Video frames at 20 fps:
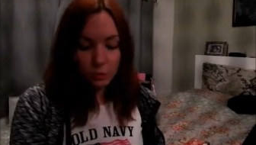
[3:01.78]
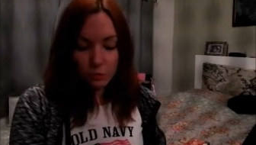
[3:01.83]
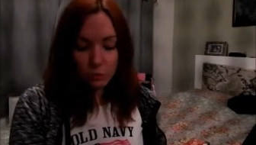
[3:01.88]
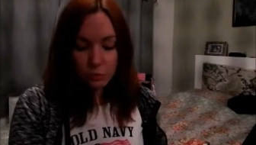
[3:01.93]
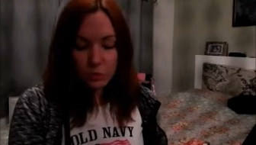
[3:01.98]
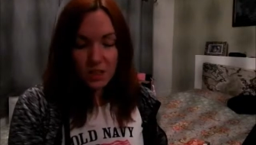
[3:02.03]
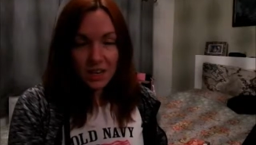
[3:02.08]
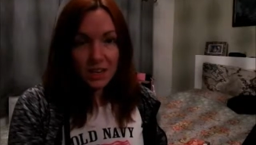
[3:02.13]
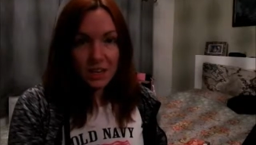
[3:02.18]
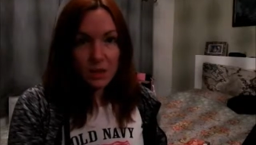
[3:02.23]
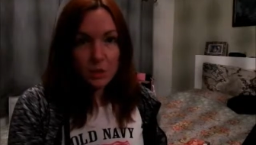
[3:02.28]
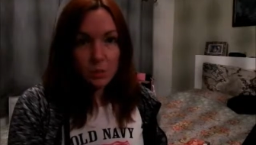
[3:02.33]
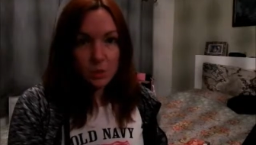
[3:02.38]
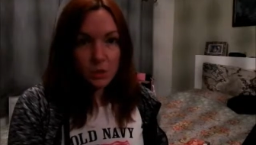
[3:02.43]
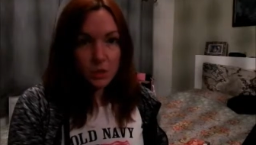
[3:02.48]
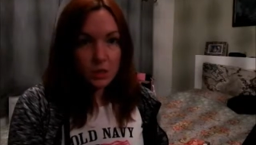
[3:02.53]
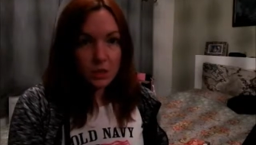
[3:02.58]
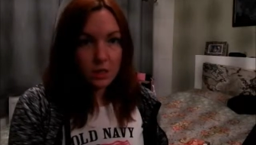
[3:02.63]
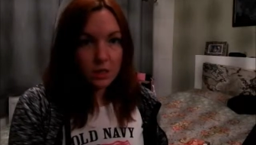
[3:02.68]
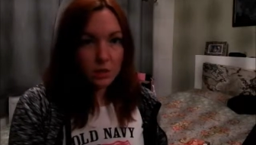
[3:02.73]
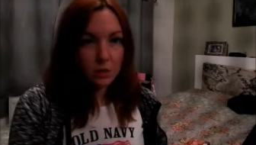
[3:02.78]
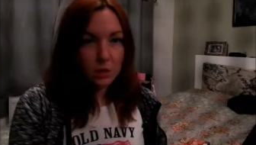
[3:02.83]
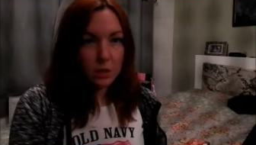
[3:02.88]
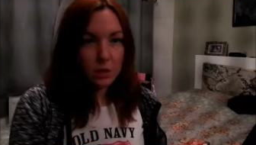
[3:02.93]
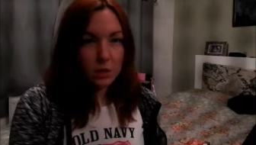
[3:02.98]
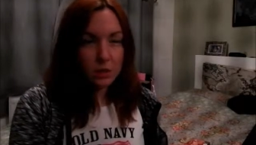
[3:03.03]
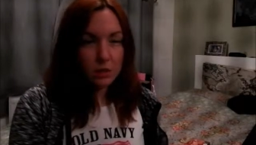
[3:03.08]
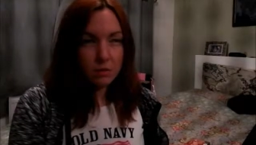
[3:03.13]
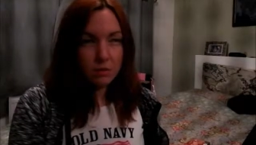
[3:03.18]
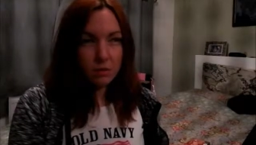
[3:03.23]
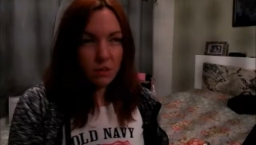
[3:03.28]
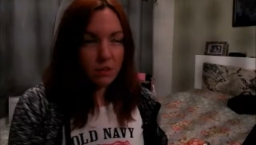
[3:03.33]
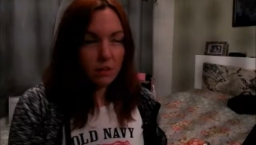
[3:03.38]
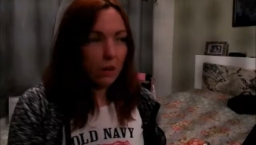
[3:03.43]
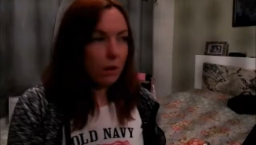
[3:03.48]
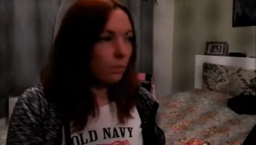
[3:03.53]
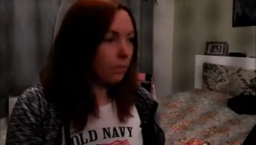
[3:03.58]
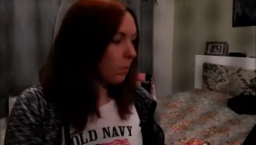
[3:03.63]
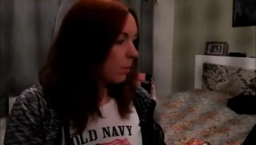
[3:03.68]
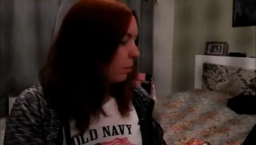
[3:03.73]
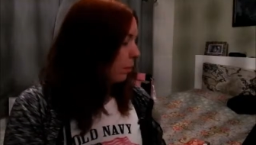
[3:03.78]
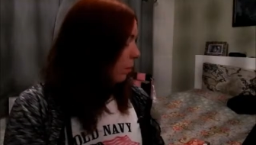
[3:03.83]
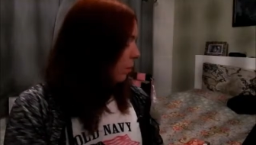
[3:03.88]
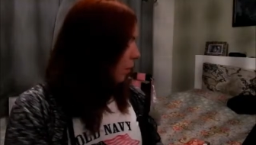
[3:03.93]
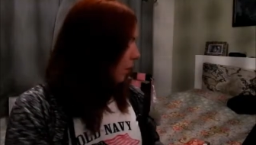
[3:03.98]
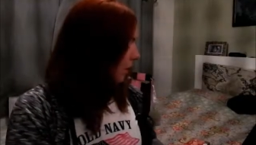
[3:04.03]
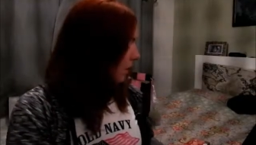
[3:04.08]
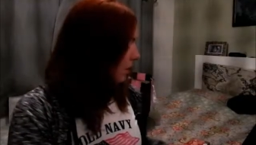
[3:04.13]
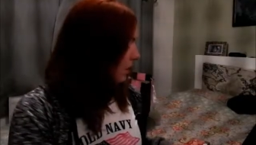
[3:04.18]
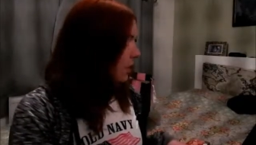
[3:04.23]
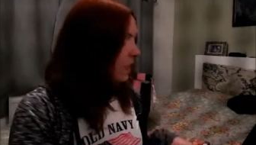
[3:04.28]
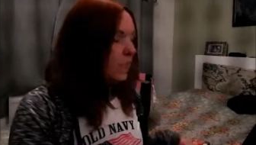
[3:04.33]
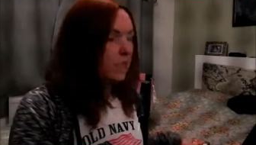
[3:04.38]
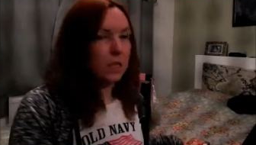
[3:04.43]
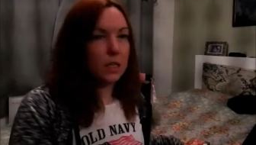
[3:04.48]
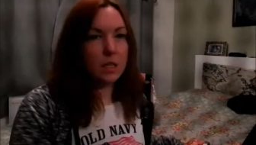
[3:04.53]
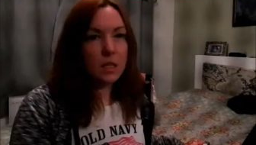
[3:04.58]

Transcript: oil from Sainsbury's. I can't remember what brand it is.